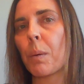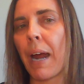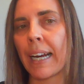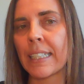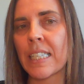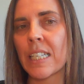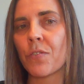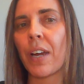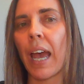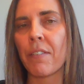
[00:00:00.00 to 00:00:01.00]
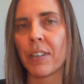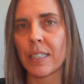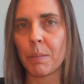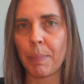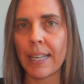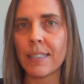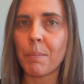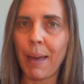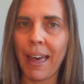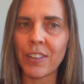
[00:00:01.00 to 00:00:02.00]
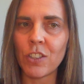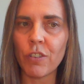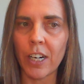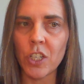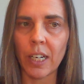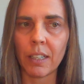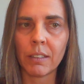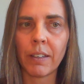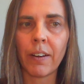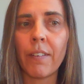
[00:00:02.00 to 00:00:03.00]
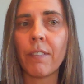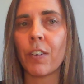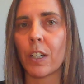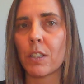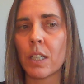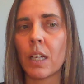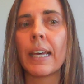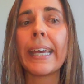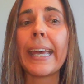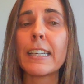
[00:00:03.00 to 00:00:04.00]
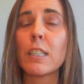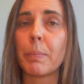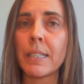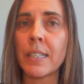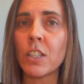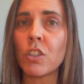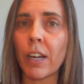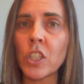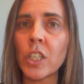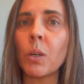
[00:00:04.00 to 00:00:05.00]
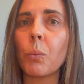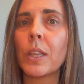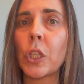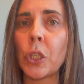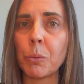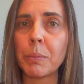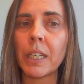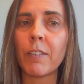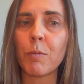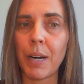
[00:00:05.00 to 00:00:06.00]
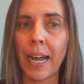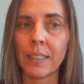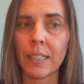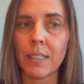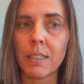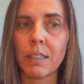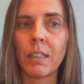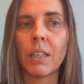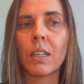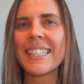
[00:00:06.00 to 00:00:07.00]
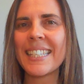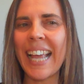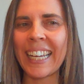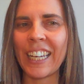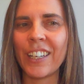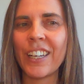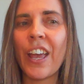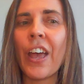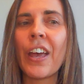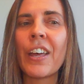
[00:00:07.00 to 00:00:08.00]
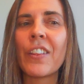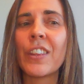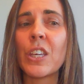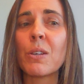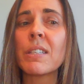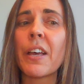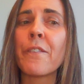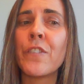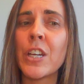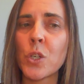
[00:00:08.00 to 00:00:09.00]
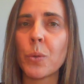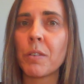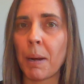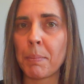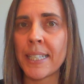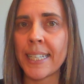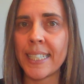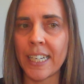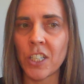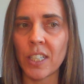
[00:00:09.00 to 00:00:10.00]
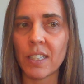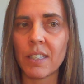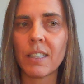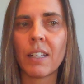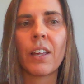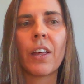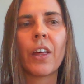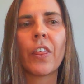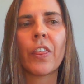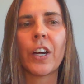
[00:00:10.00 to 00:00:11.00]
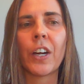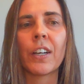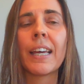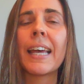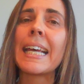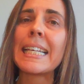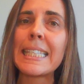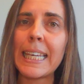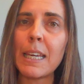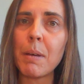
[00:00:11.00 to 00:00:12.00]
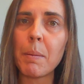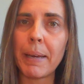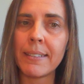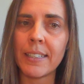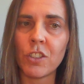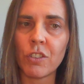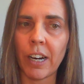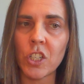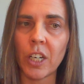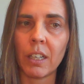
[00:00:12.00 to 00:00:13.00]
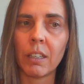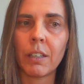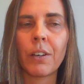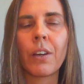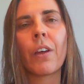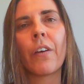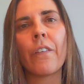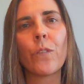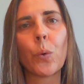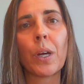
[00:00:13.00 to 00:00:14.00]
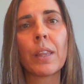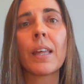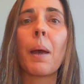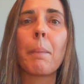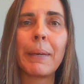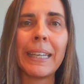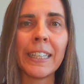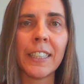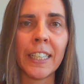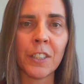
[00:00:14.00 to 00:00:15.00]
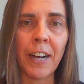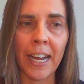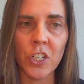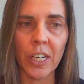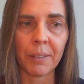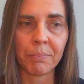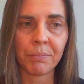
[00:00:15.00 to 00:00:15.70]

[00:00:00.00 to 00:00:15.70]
practices for evidence-based math instruction. First, explicit instruction with cumulative practice. Second, the use of visual representations. Third, schema-based instruction. Fourth, peer interaction.